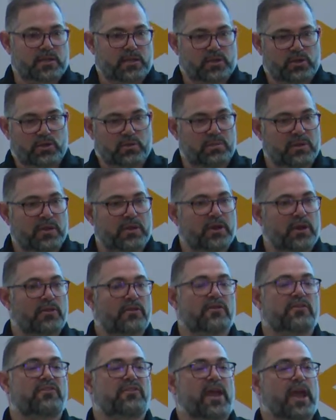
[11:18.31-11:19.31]
It could be
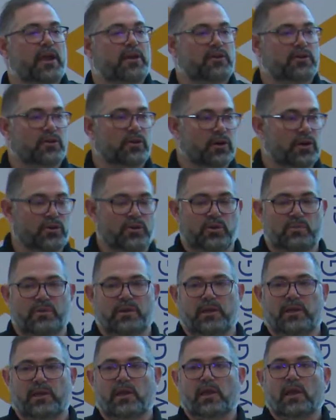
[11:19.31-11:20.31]
another factor, it could
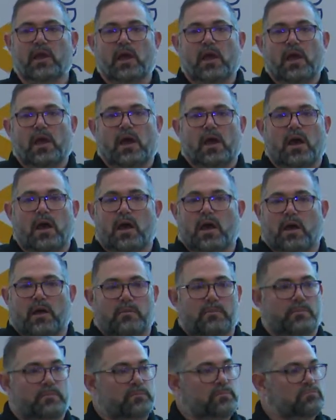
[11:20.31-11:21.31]
be
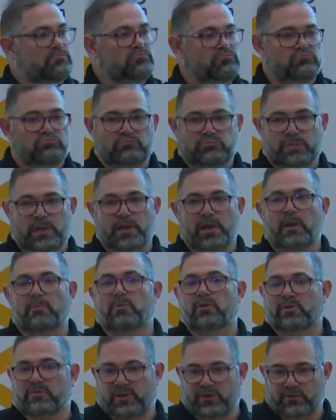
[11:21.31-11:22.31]
a
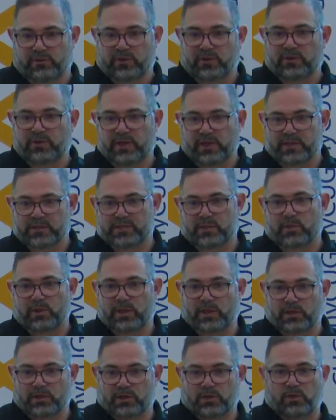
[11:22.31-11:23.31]
number of different things that we
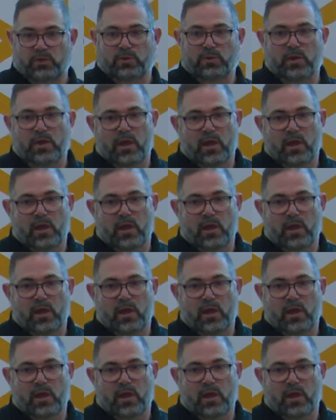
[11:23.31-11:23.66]
can do.